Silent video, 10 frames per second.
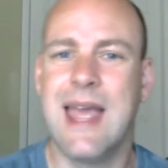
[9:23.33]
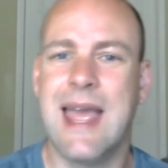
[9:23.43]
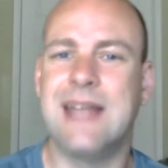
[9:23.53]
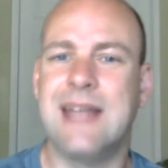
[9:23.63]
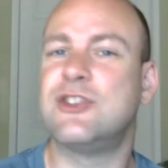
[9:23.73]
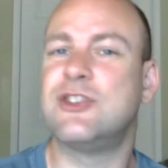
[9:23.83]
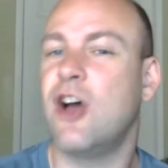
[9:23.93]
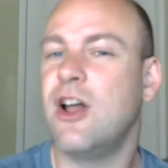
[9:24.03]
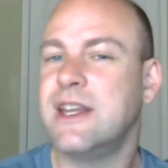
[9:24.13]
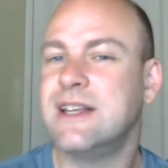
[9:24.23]

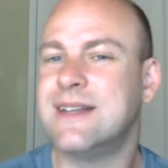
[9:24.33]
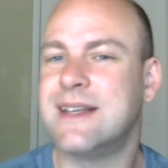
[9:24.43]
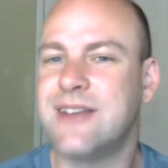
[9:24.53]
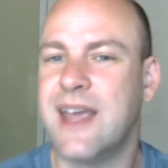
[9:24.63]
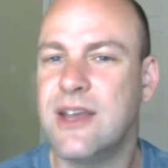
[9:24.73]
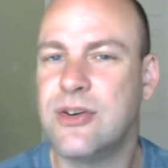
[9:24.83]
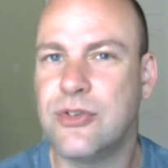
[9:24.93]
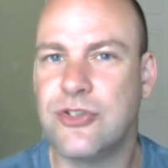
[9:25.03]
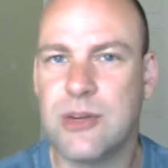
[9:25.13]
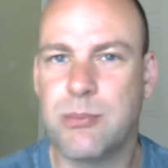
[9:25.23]
installing
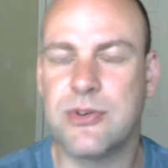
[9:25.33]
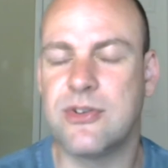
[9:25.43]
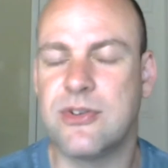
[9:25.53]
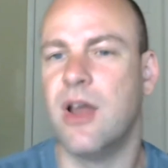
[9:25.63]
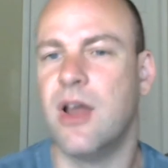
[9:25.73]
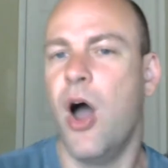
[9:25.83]
dictatorships and